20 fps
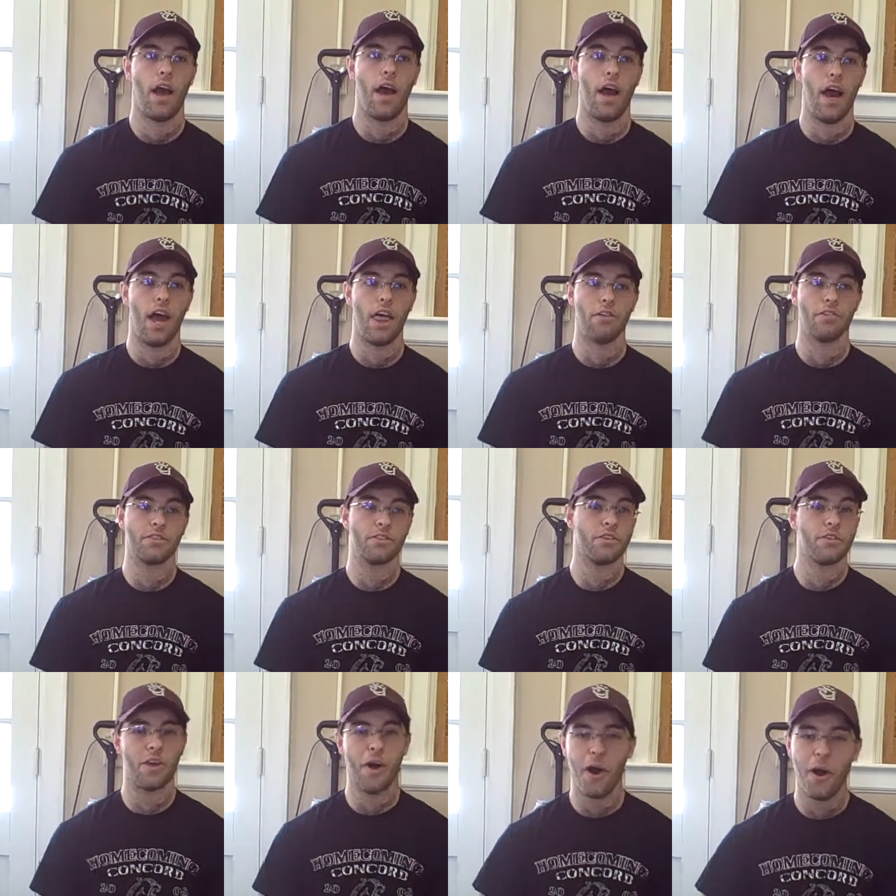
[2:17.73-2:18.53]
Uh, the
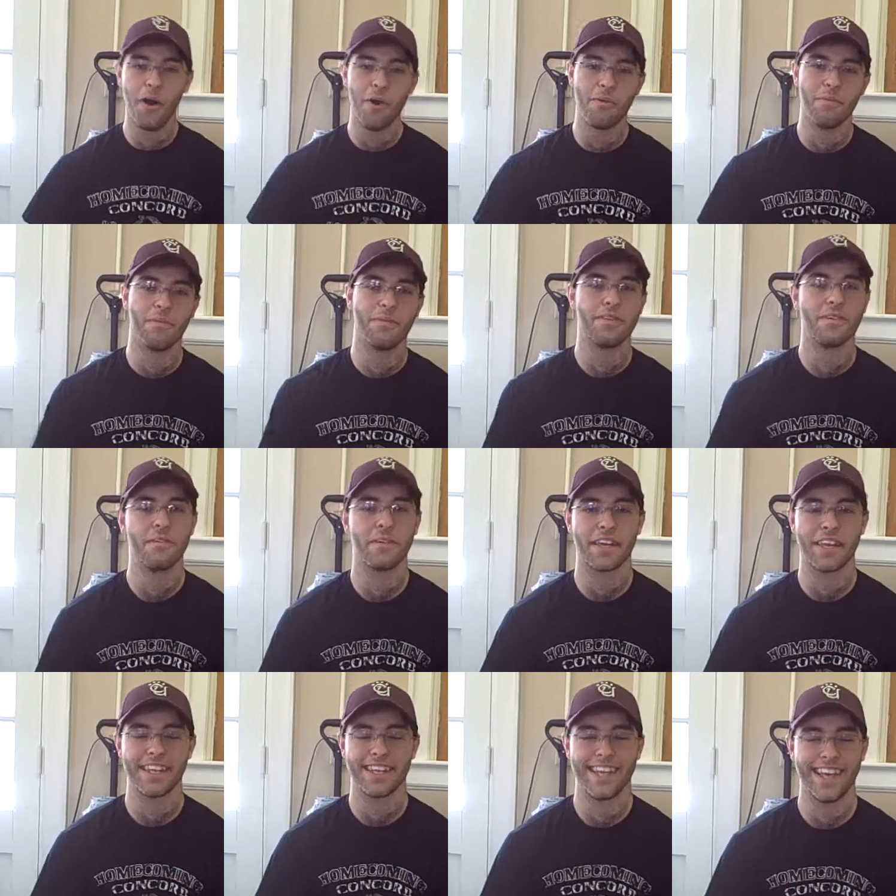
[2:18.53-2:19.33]
return home.
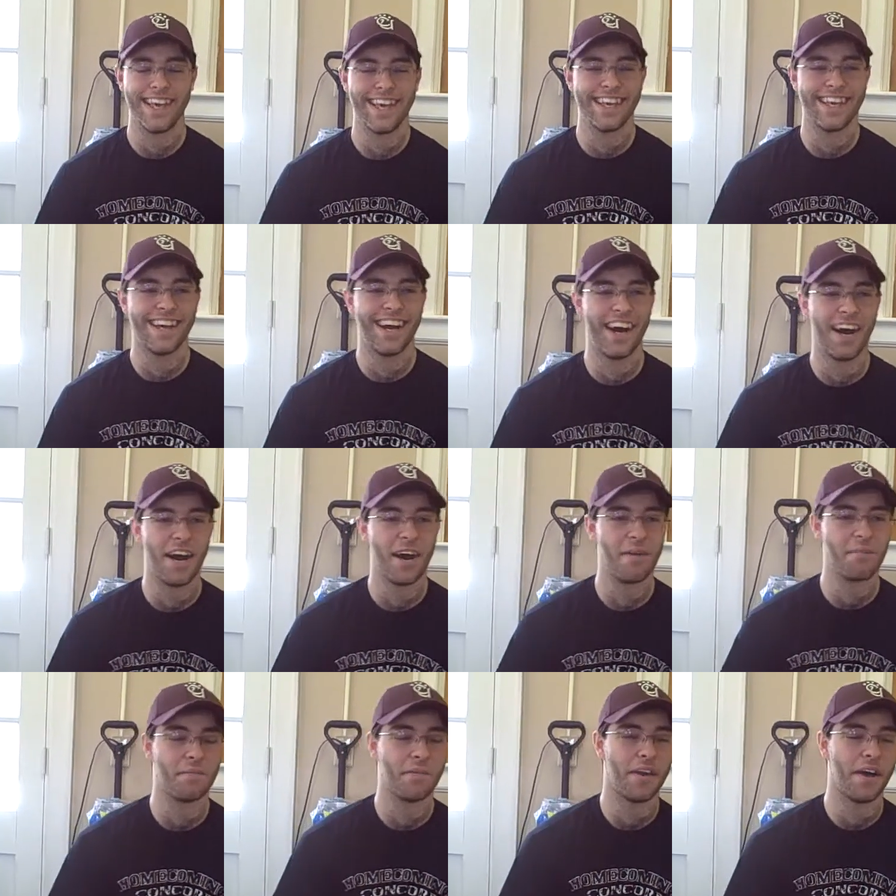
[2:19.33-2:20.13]
Indeed.
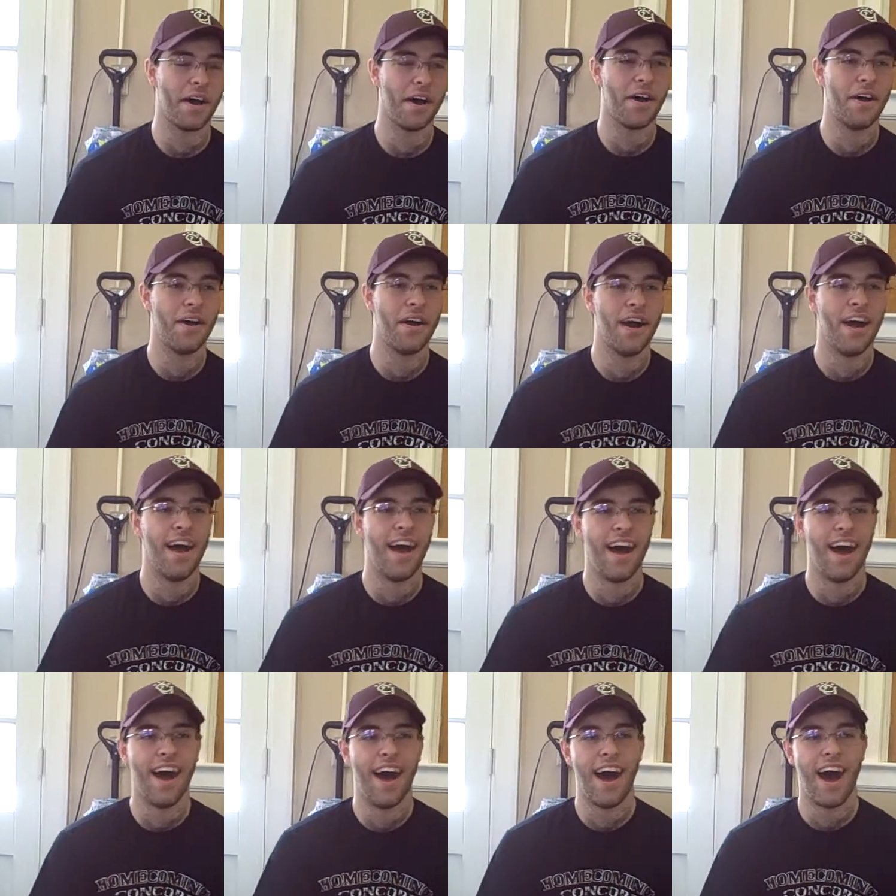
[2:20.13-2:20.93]
um,
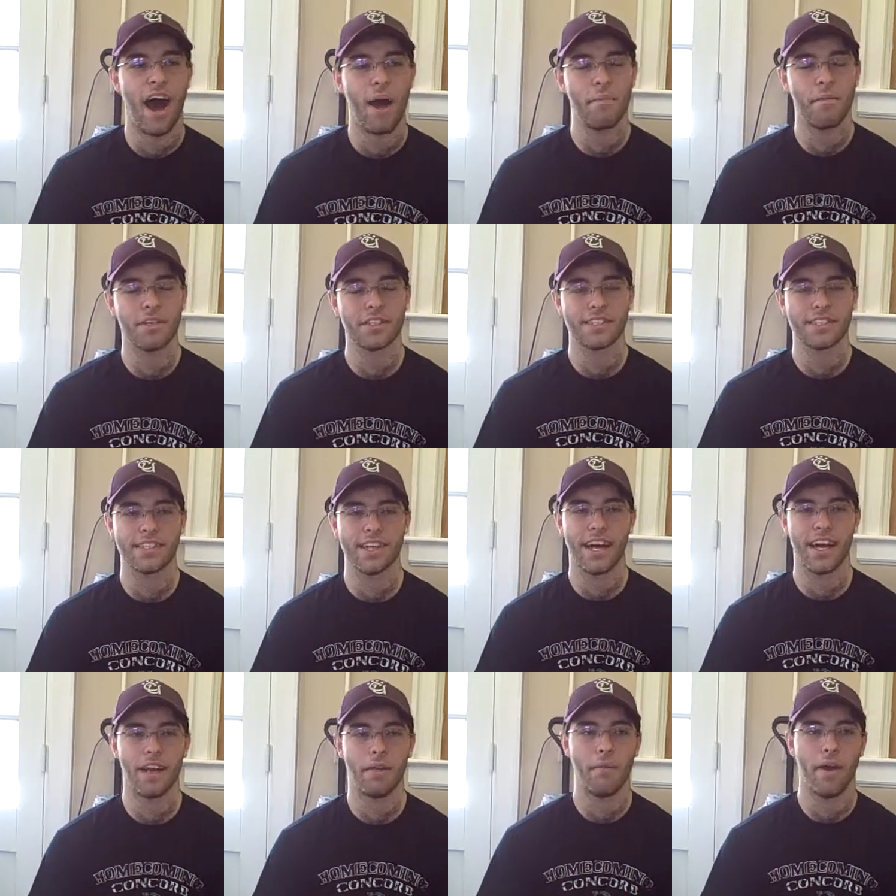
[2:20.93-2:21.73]
I'm most
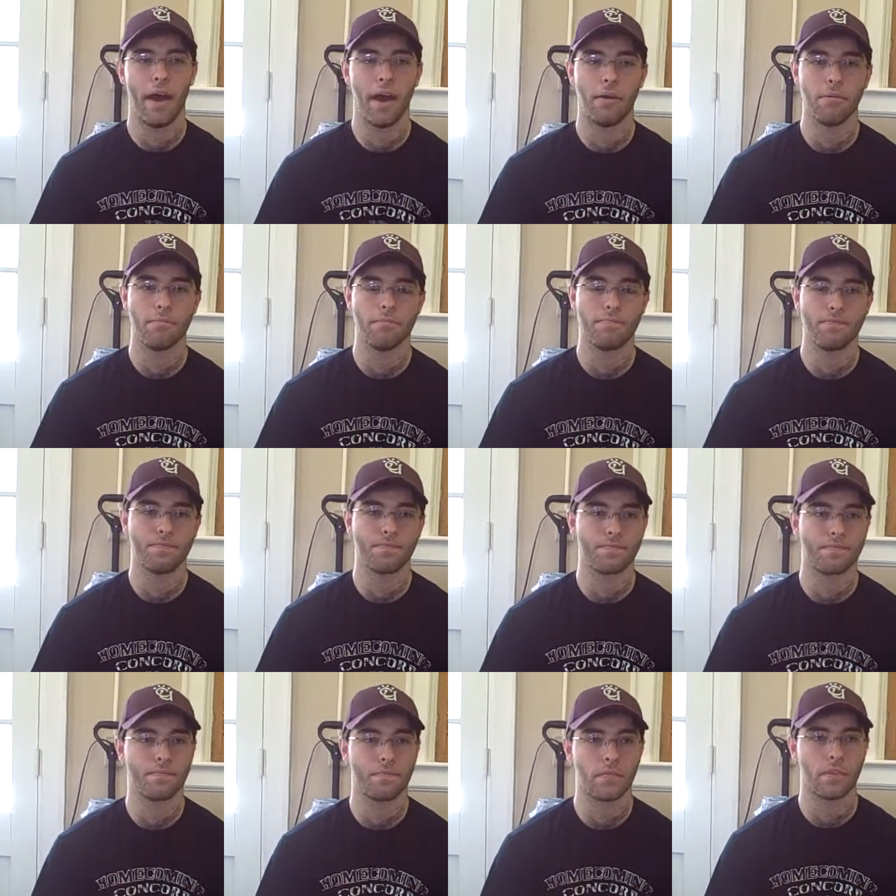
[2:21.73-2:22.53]
excited about,
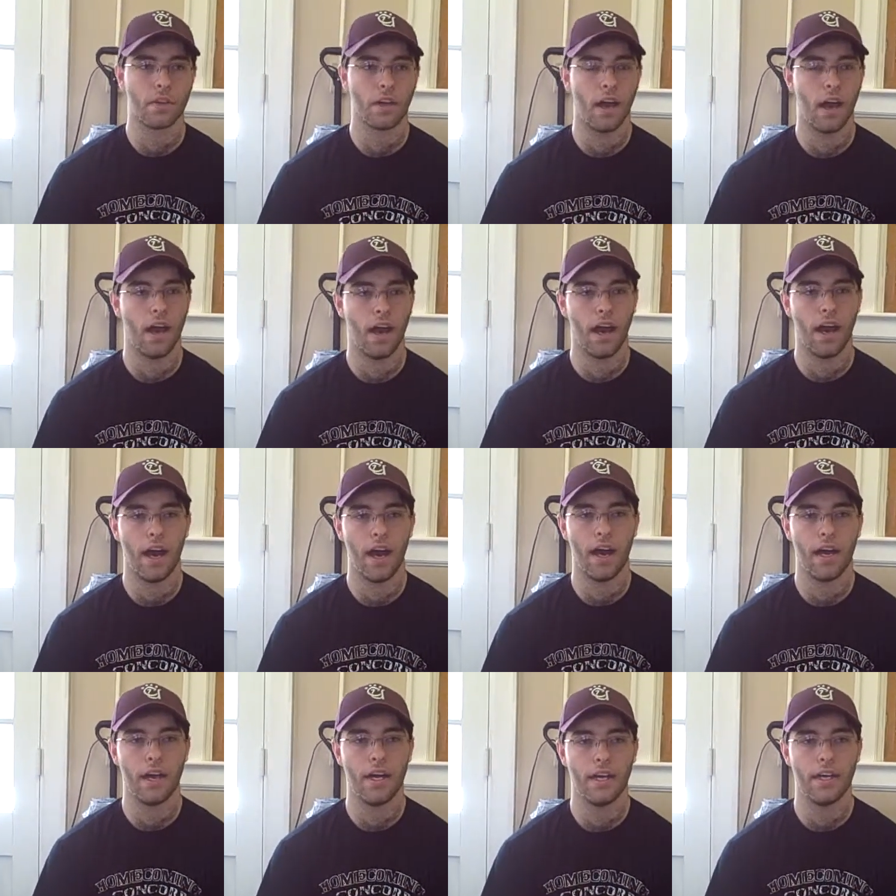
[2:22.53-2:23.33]
uh,